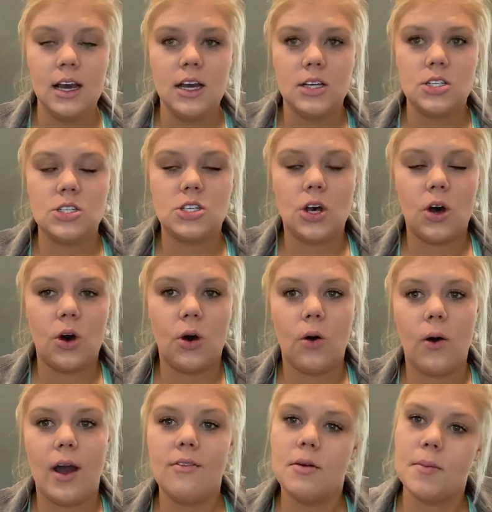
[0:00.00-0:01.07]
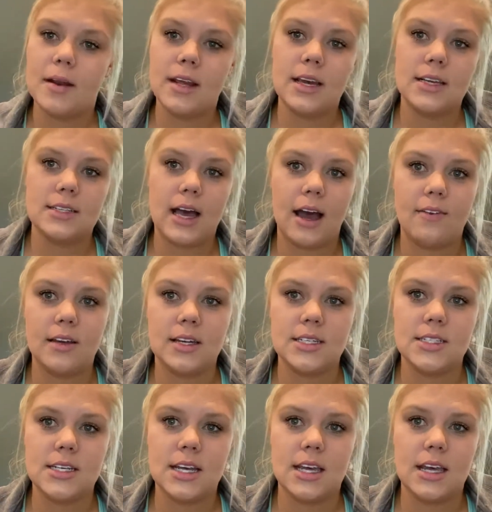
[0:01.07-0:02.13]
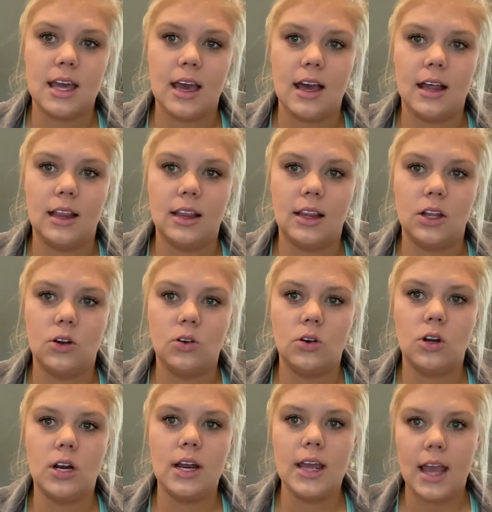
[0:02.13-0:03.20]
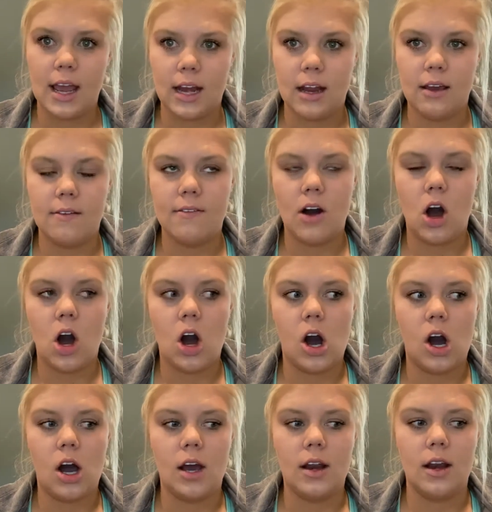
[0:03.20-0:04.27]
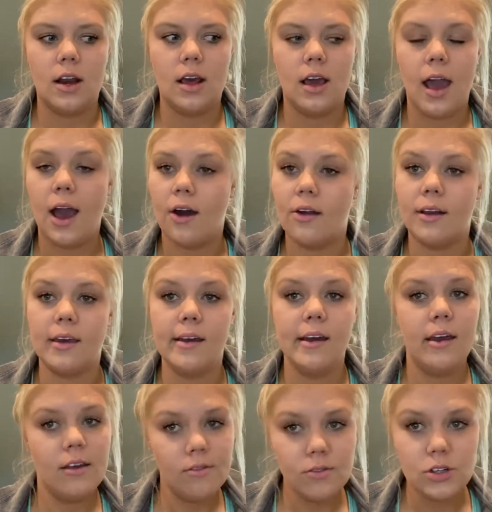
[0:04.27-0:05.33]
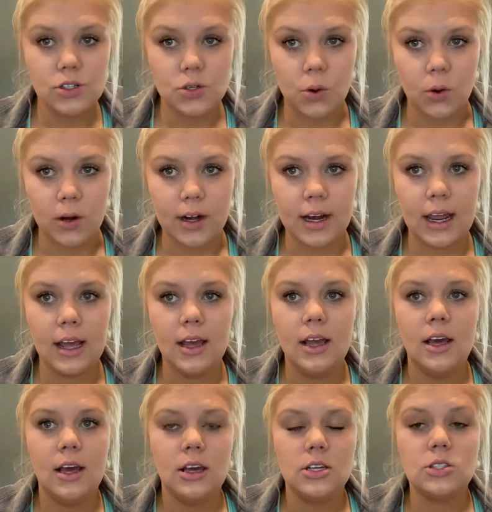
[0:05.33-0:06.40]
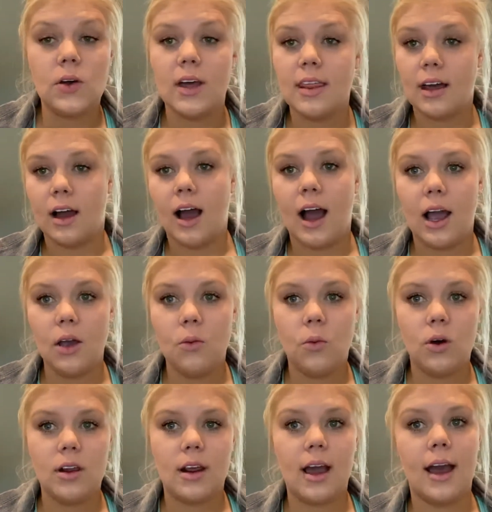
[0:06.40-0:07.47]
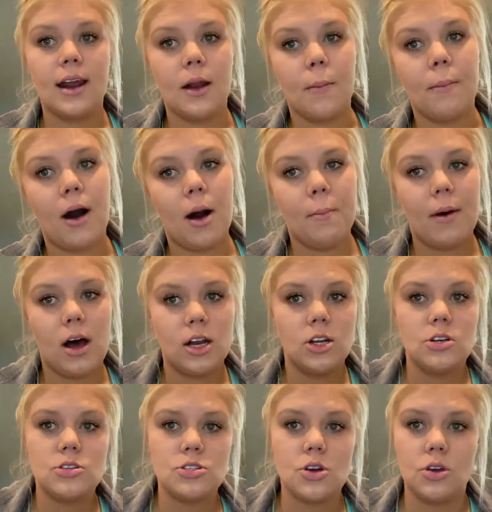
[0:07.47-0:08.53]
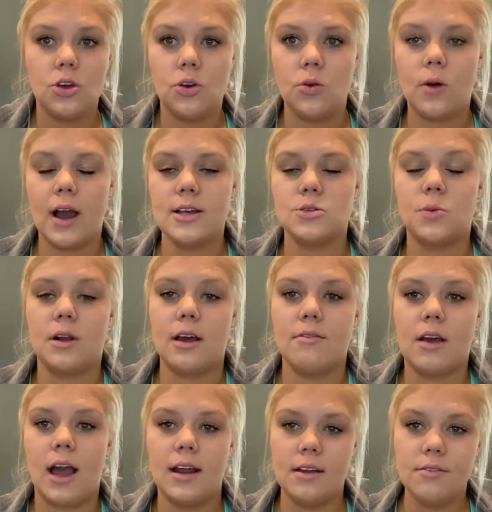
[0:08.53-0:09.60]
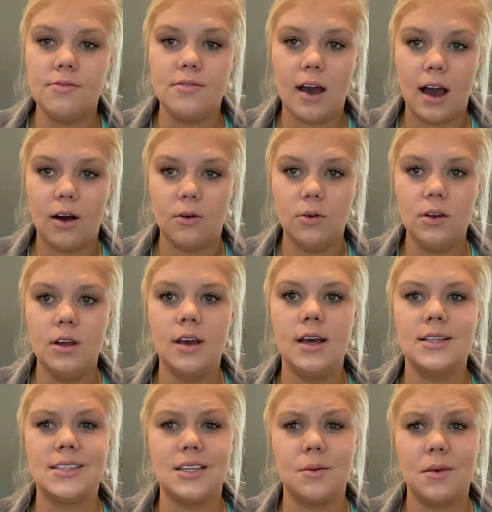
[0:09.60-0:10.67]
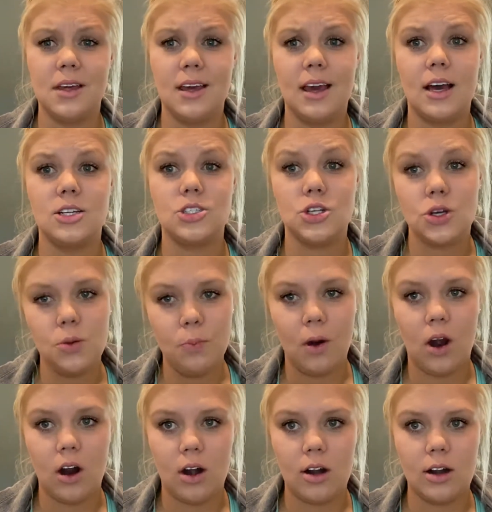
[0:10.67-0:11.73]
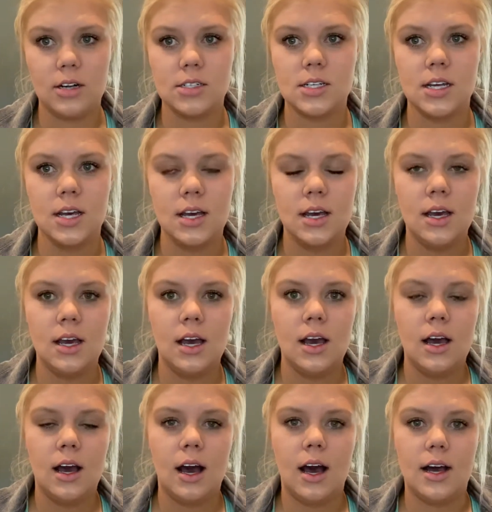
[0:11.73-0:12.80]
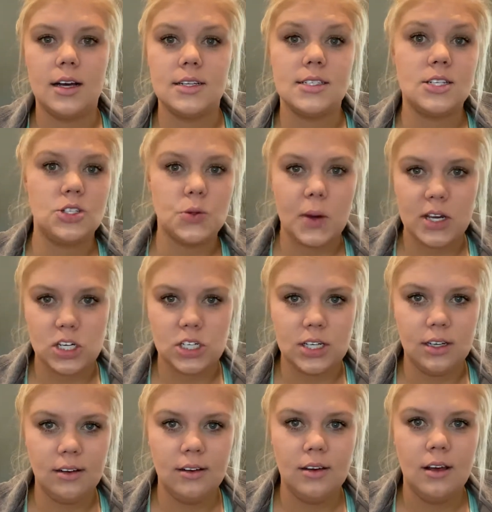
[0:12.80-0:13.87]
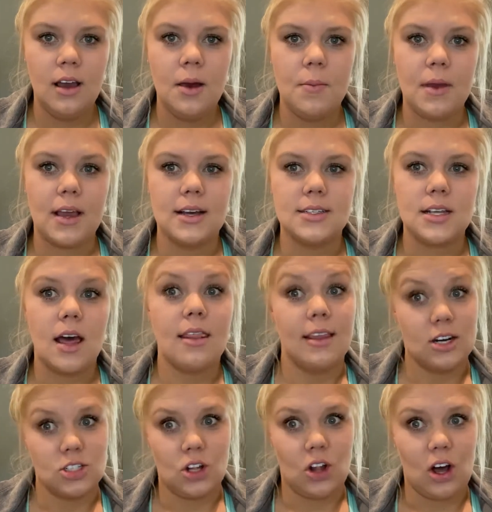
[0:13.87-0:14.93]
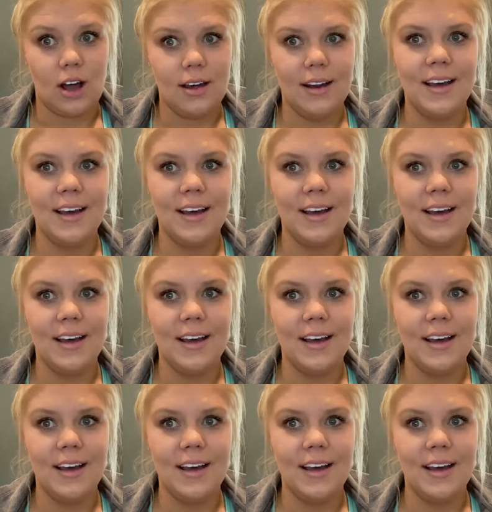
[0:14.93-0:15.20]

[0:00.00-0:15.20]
so everybody is having to get a little creative on how to get inventory. So I thought I would kind of pop on and show you guys what I've kind of found. It's gonna be a two-part situation because there's a lot.